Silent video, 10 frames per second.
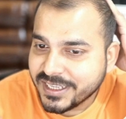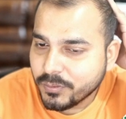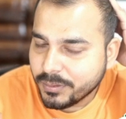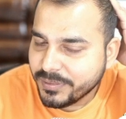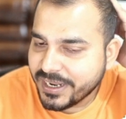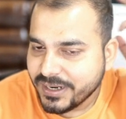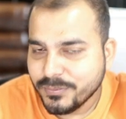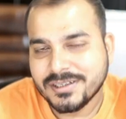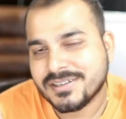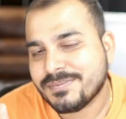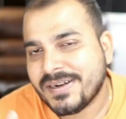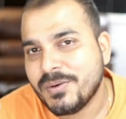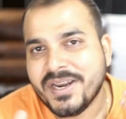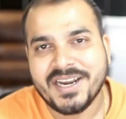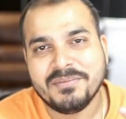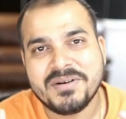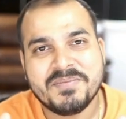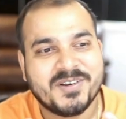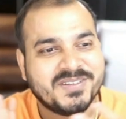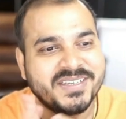thing will be that with respect to data
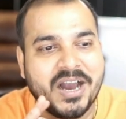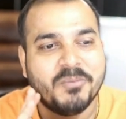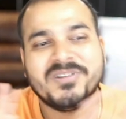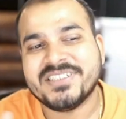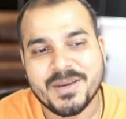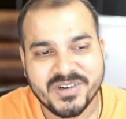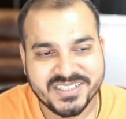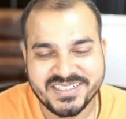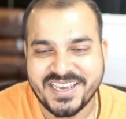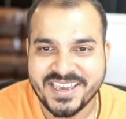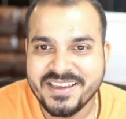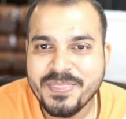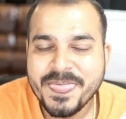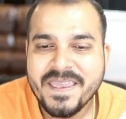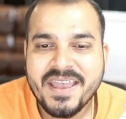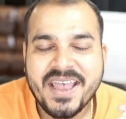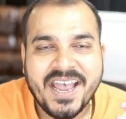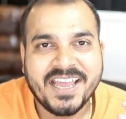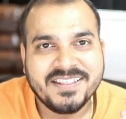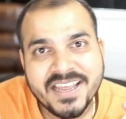preprocessing, how much time it is taking.
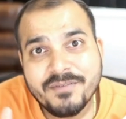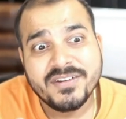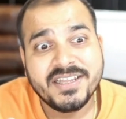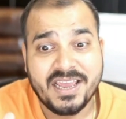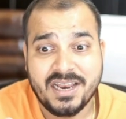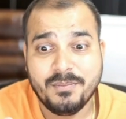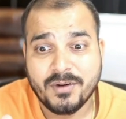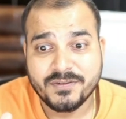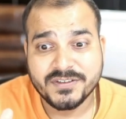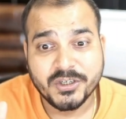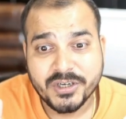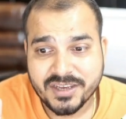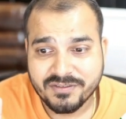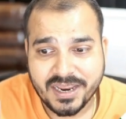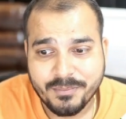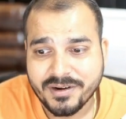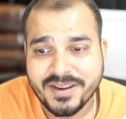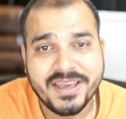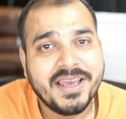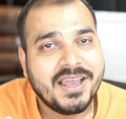And then with the help of CUDF
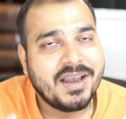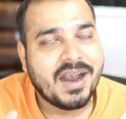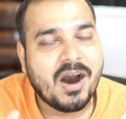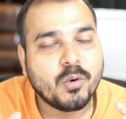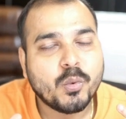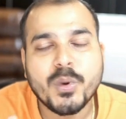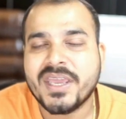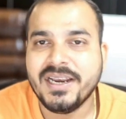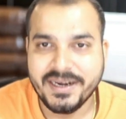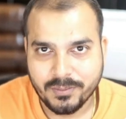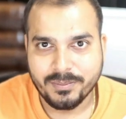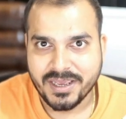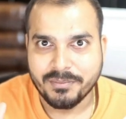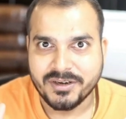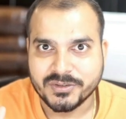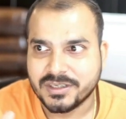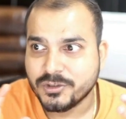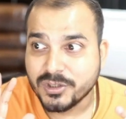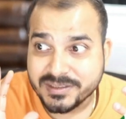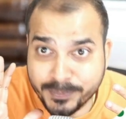library, how quickly it will be able to see.
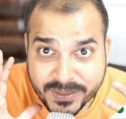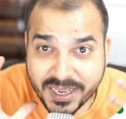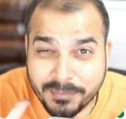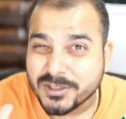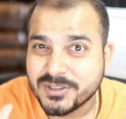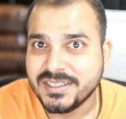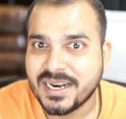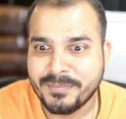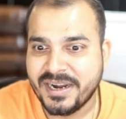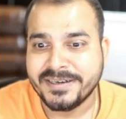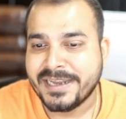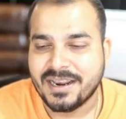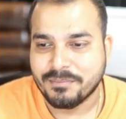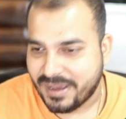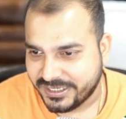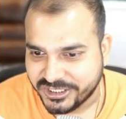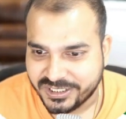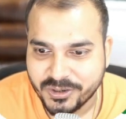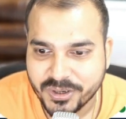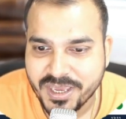You'll be able to see that entire
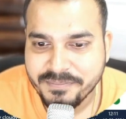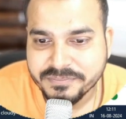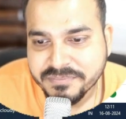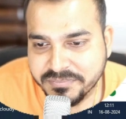magic, okay?